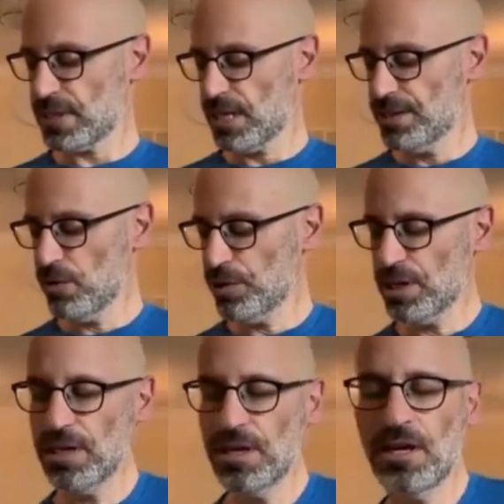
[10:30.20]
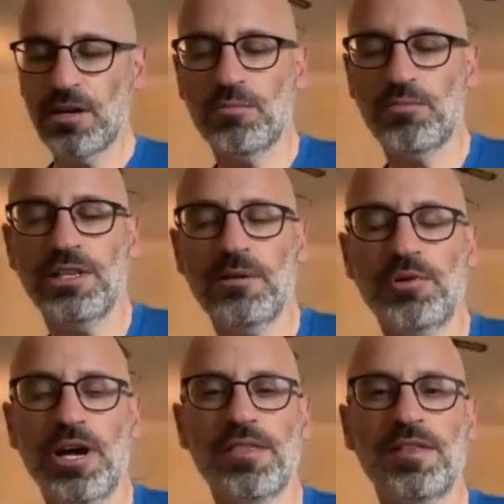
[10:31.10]
And then we're going to bring the
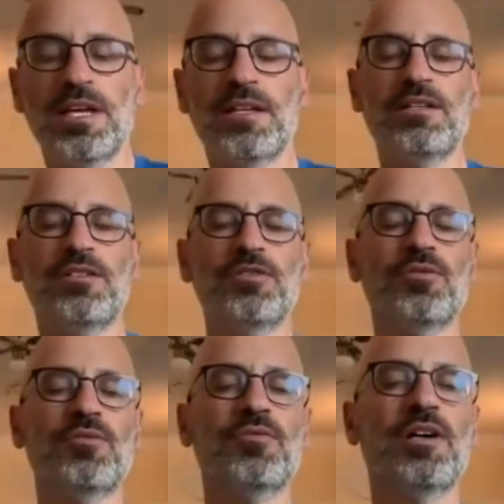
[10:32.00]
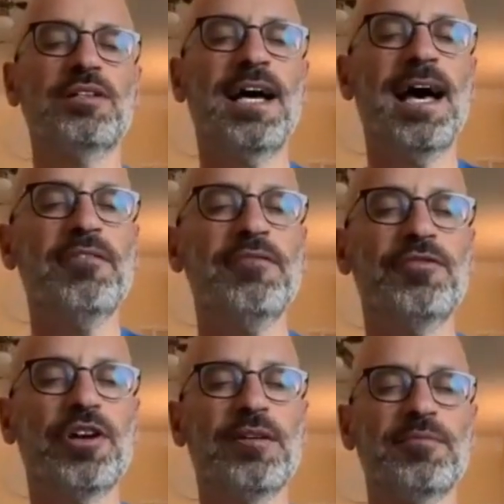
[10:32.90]
breath into a time
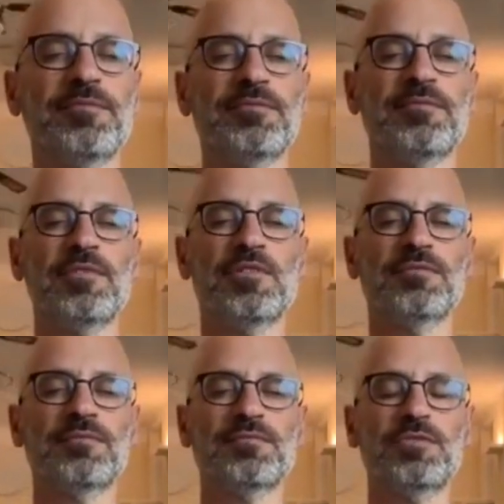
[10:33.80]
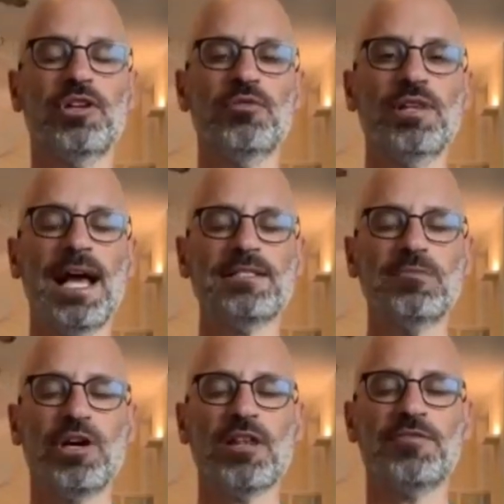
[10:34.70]
frame. You can relax the
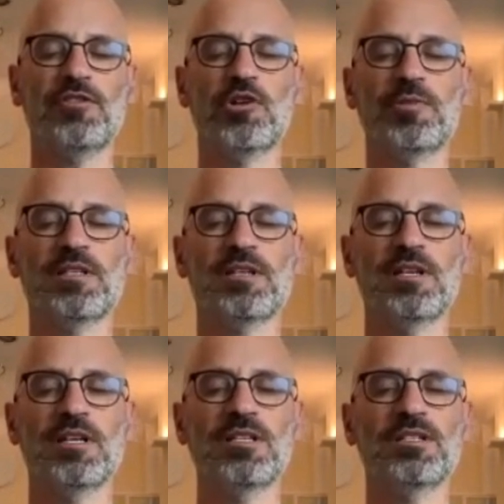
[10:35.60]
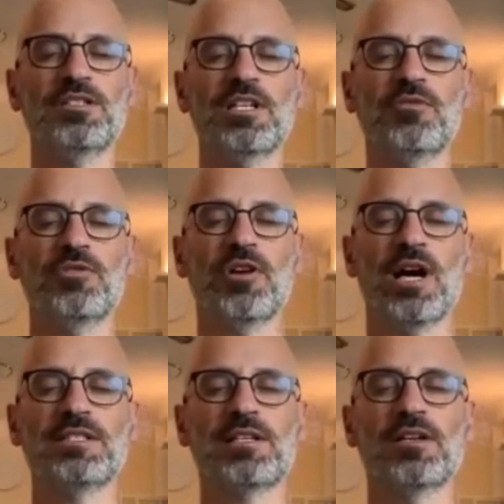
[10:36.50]
breath for a moment, sit with your
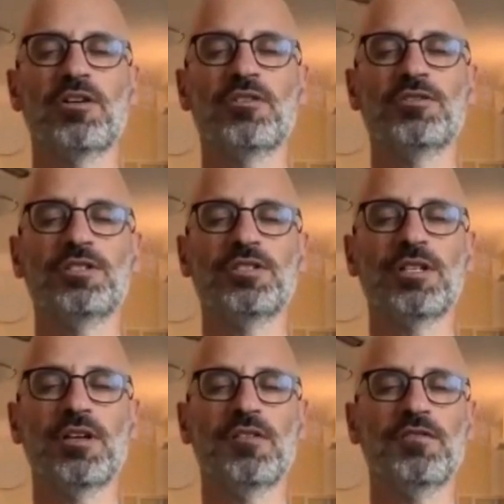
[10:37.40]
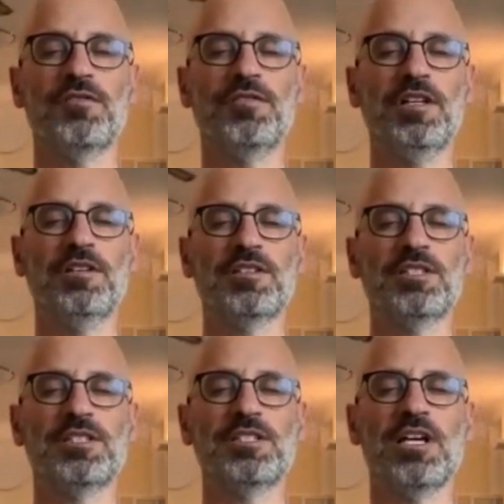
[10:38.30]
eyes closed, feel the
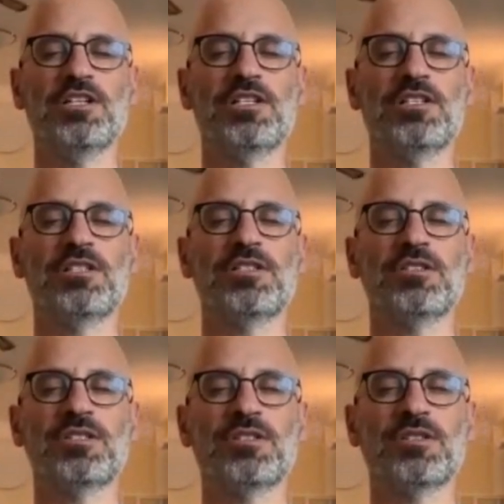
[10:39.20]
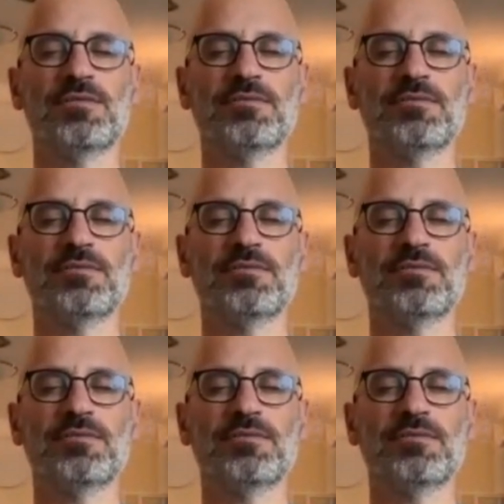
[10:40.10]
sensations